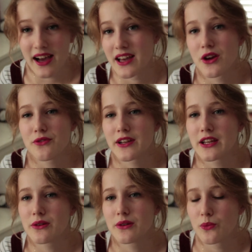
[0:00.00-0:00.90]
I
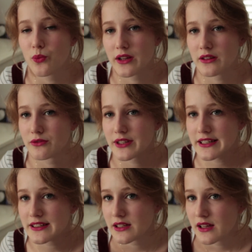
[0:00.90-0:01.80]
hopefully will
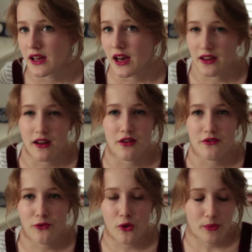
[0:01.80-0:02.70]
read another
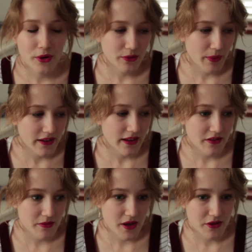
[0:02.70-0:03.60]
4 books by the end
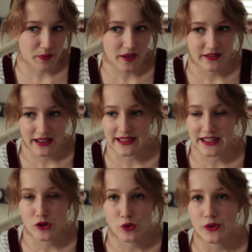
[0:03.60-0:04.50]
of the month because I
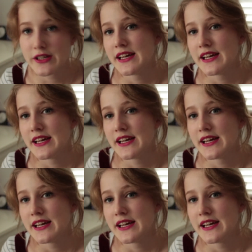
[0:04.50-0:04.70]
need to.